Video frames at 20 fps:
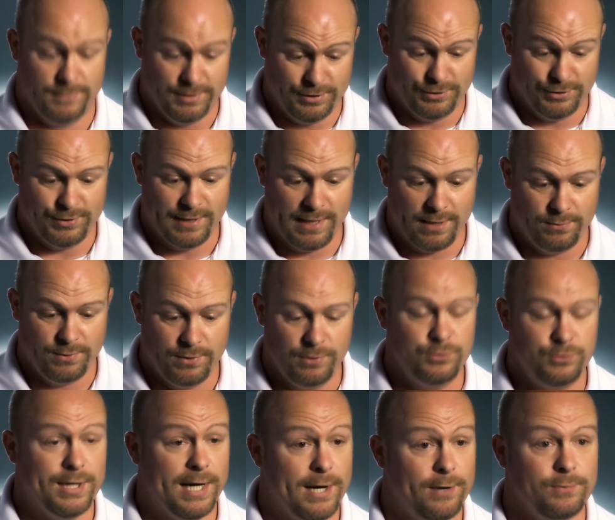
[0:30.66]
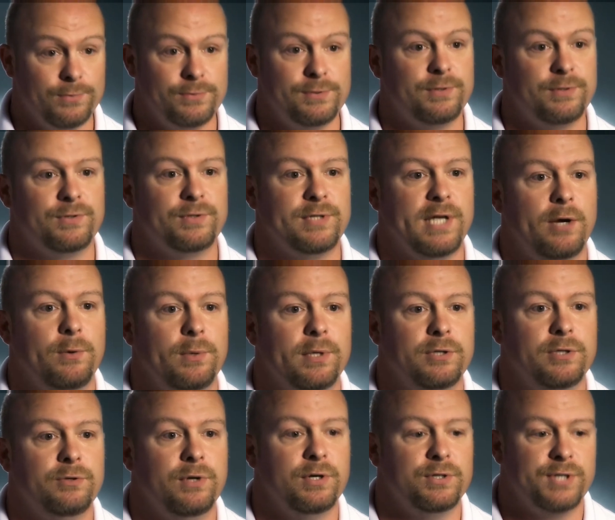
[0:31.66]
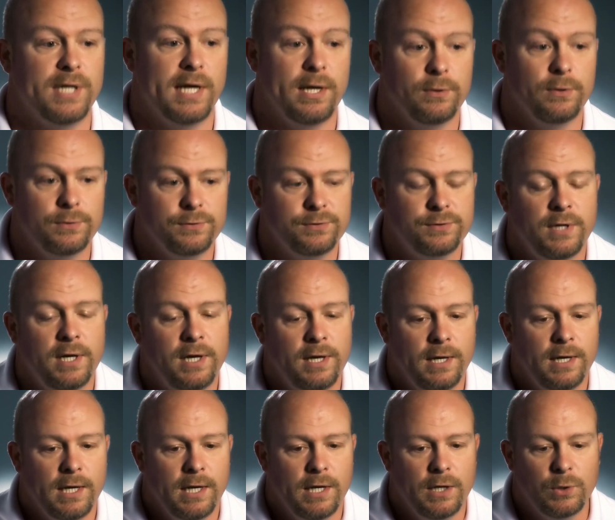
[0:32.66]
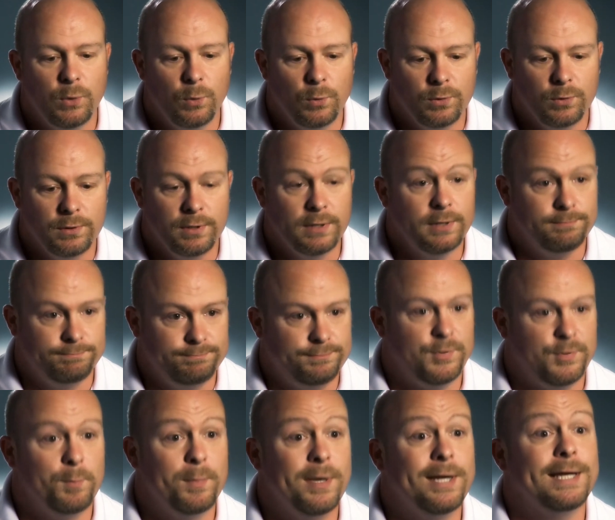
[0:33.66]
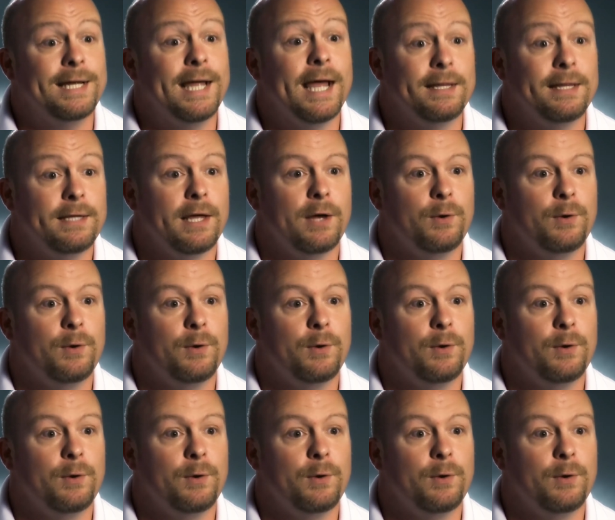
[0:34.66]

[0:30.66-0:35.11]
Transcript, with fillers: this is how we do showers, this is how we address showers in order to, to mitigate